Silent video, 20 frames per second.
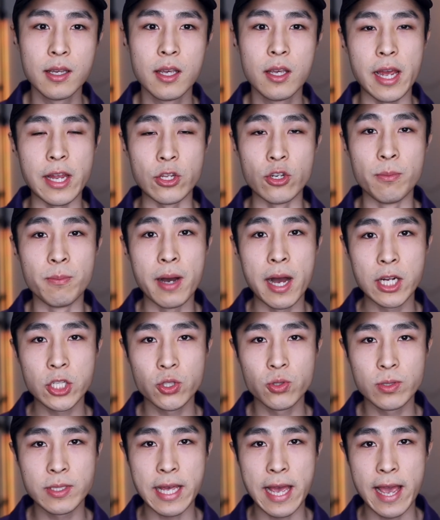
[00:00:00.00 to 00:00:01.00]
and your
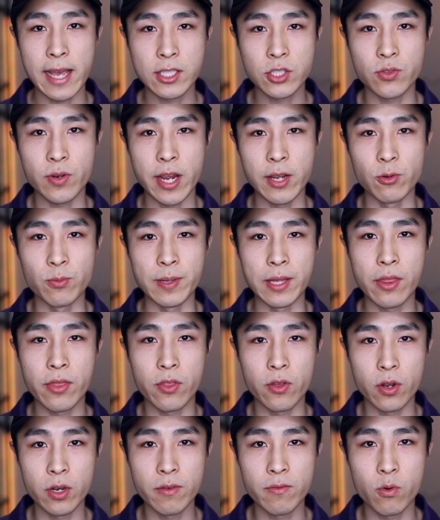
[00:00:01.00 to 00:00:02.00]
marginal tax rate would be
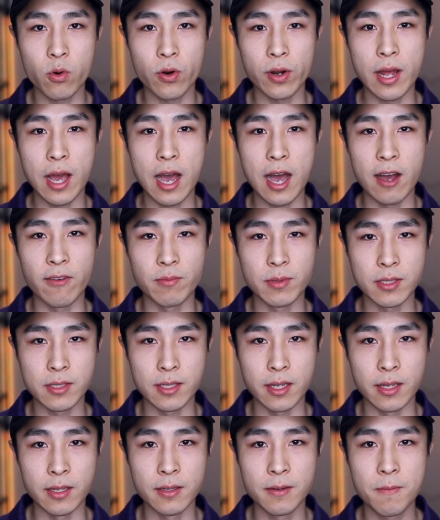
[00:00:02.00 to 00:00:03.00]

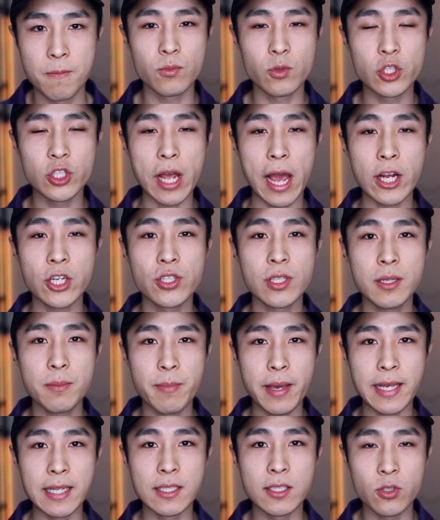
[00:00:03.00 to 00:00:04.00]
34.5%, which actually
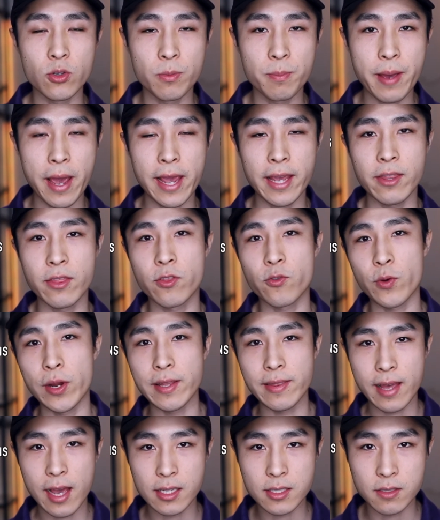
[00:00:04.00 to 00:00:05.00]
means you would pay
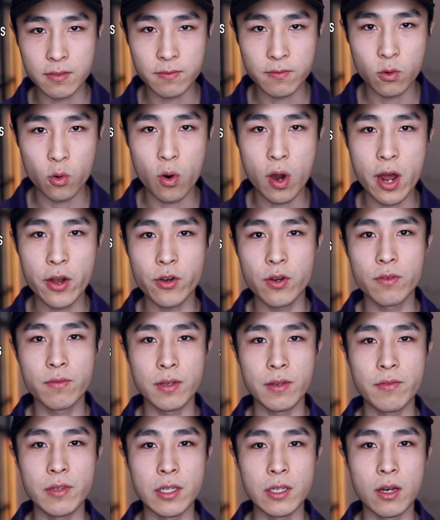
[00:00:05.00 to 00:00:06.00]

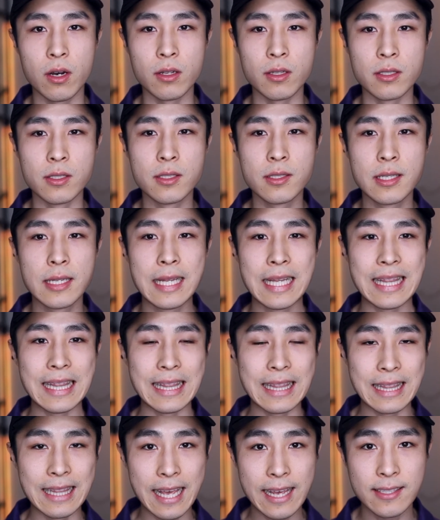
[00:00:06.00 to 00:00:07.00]
$3,450
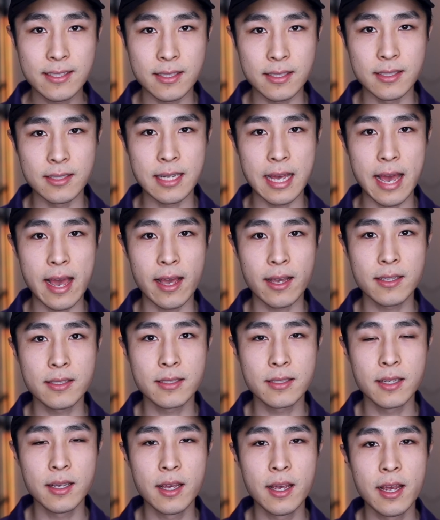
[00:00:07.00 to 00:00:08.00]
less in
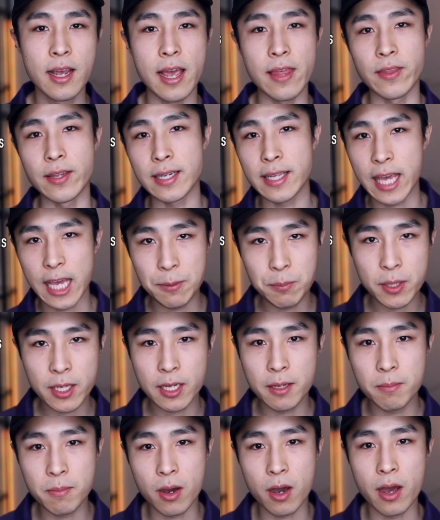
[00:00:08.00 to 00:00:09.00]
tax. And then keeping
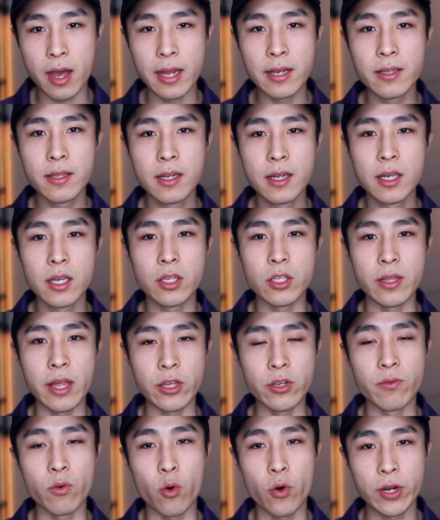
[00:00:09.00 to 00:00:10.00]
in mind that
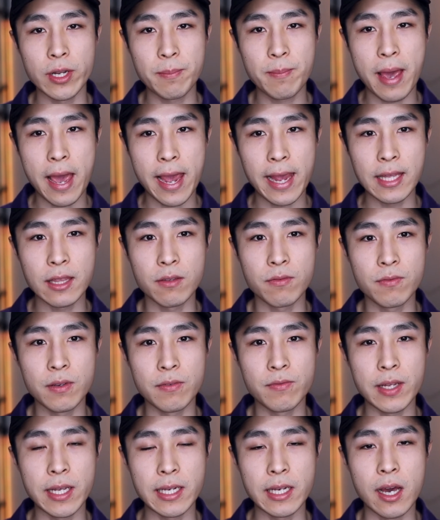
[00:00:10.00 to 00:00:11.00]
you've already paid the
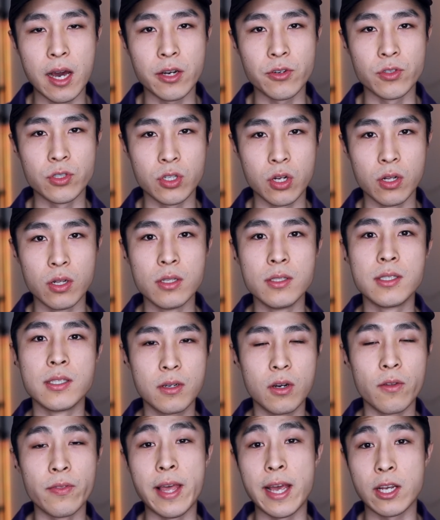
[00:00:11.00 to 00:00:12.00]
$1,500
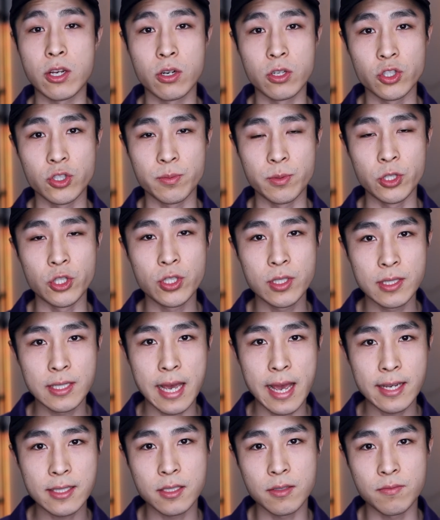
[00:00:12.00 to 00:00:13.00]
on that contribution
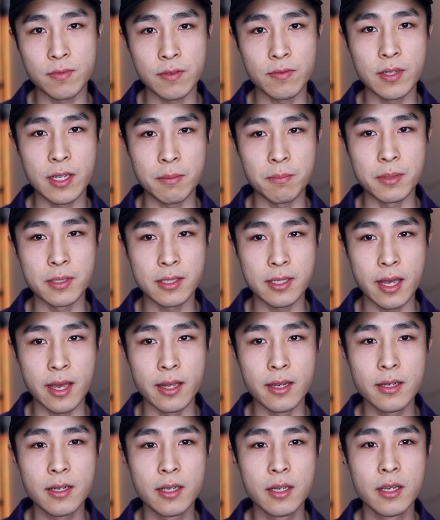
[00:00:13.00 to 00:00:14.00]
tax of 15%,